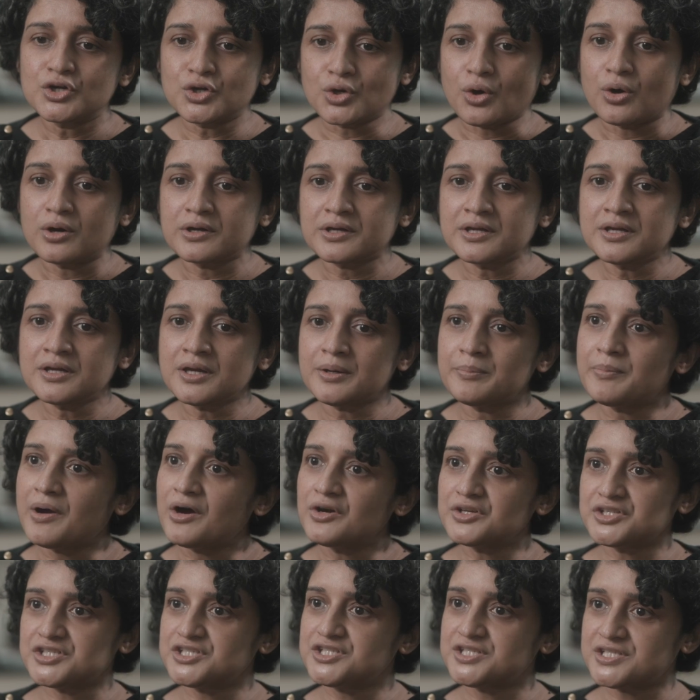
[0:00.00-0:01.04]
talking
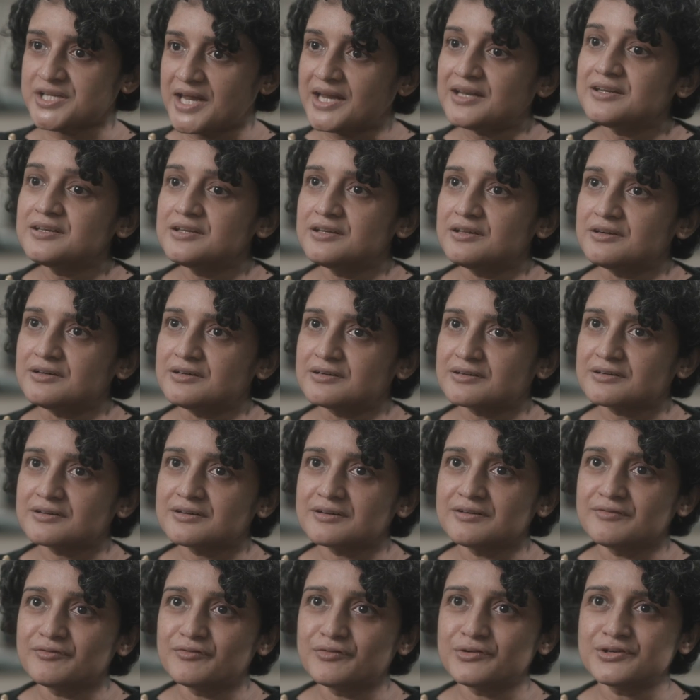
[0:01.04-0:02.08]
about gender
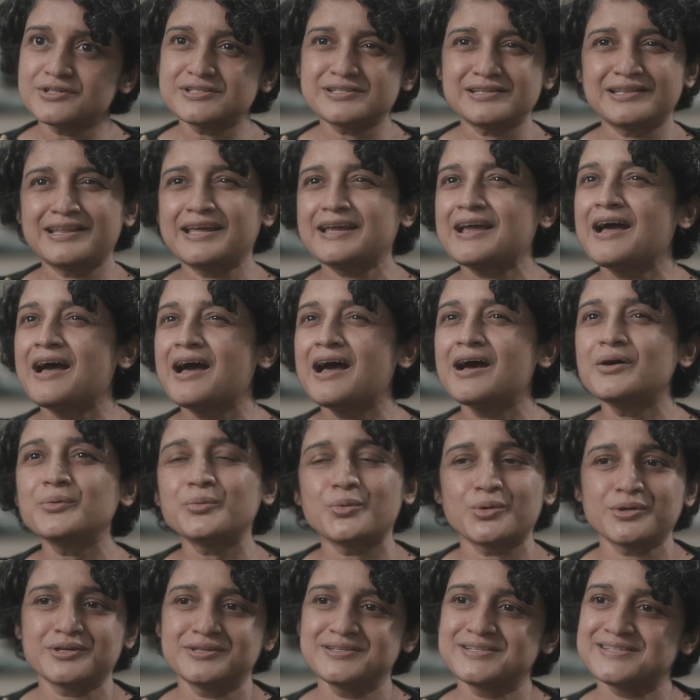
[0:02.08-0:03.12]
was like, huh,
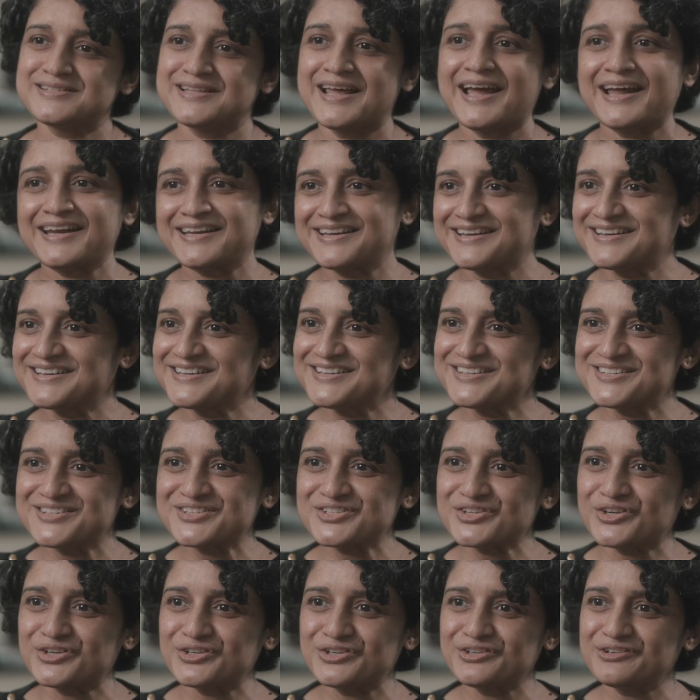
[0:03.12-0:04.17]
what is that
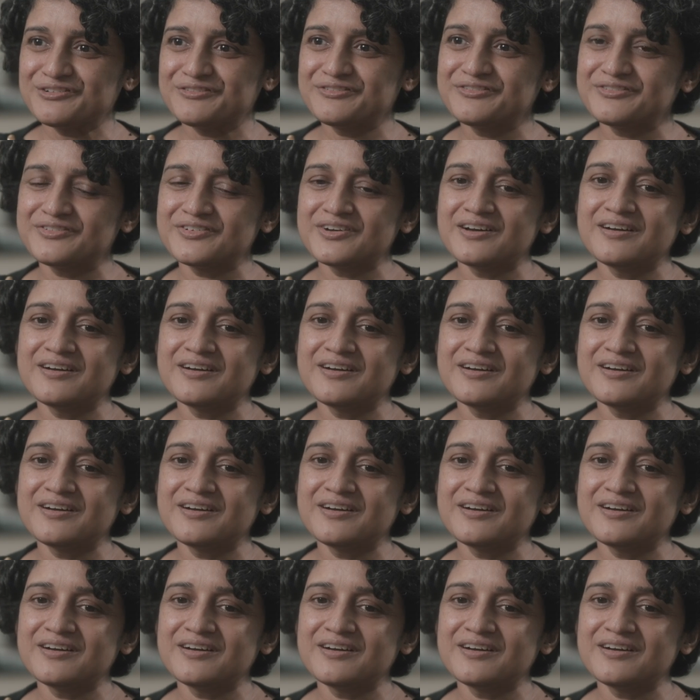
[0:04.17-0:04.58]
sort of?